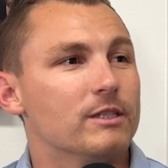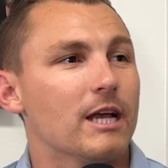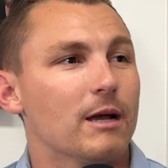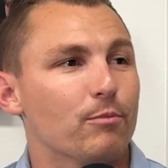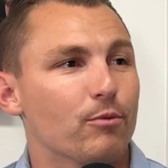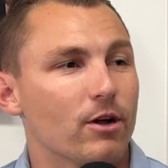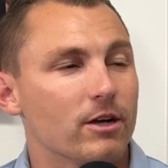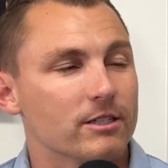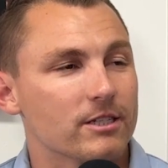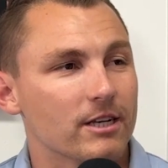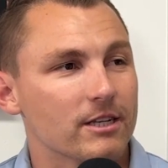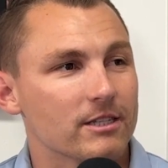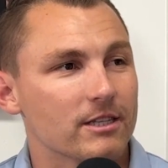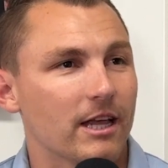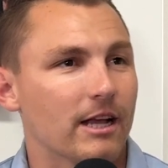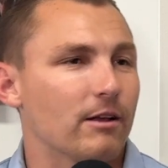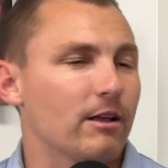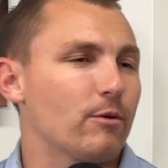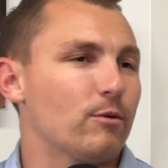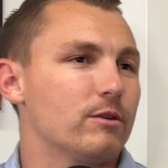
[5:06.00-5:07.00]
that process
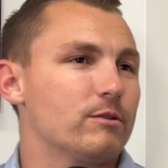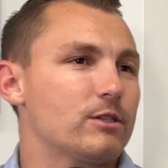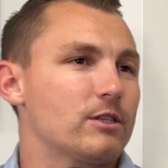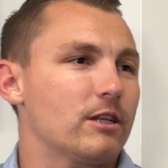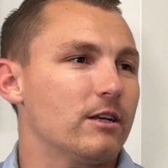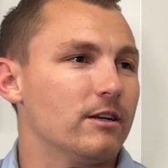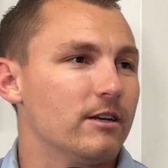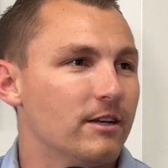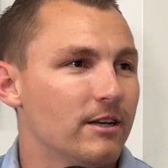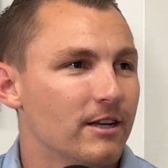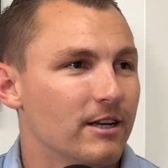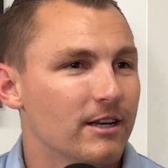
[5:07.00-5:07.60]
like? Like, what's the